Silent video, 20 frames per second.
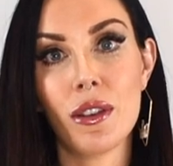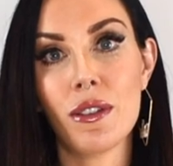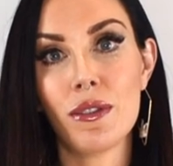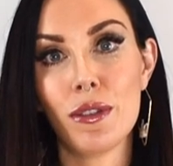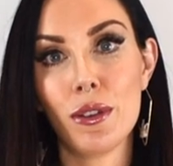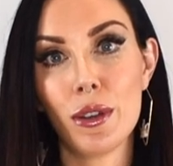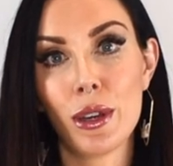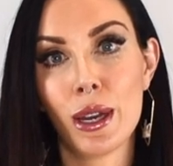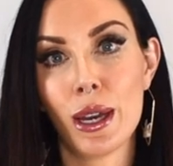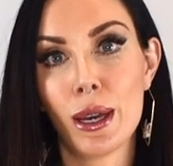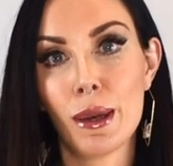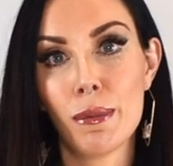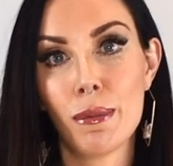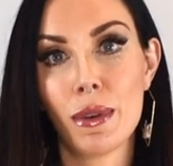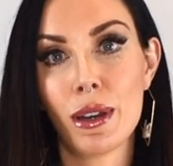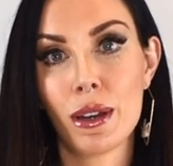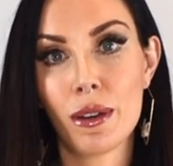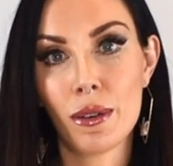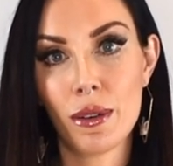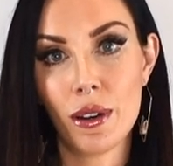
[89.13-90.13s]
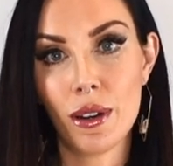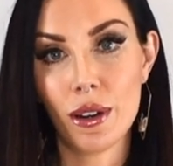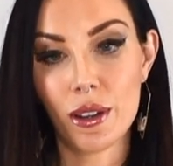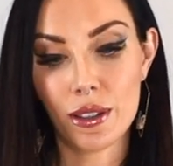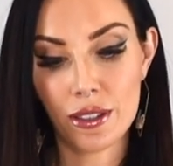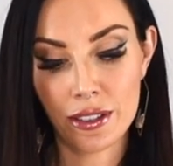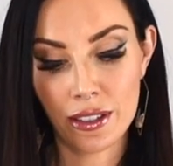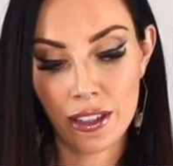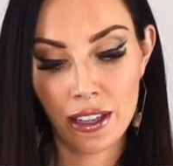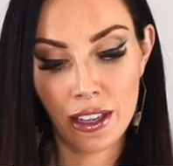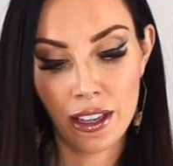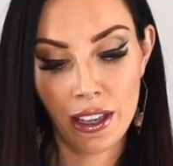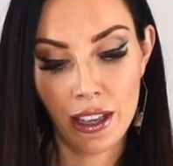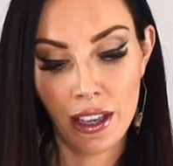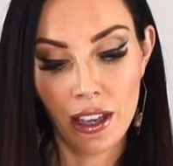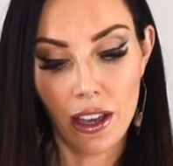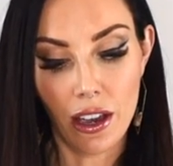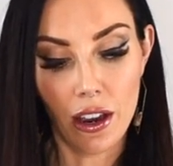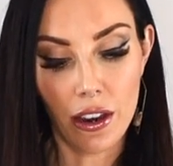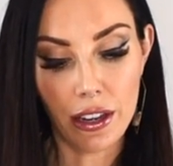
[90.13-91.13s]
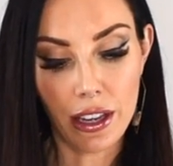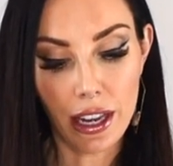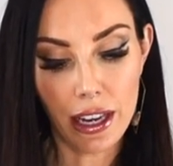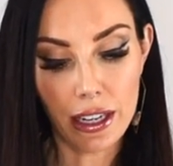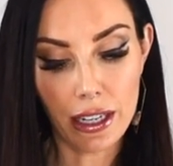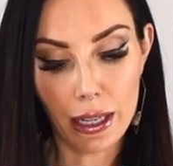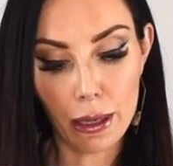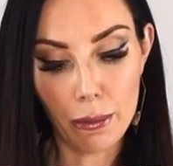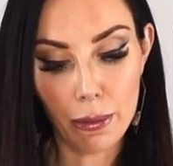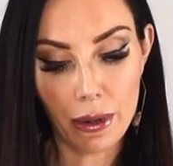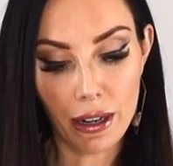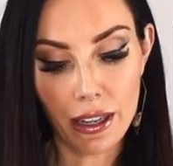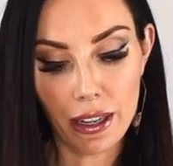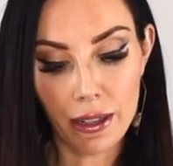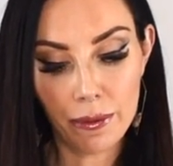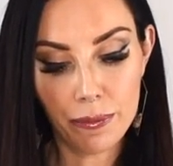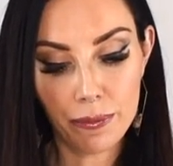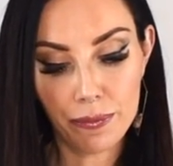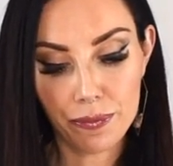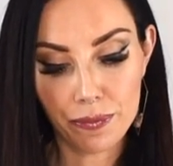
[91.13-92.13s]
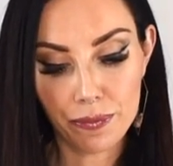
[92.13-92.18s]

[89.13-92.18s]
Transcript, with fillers: if you come across. Okay, Libra.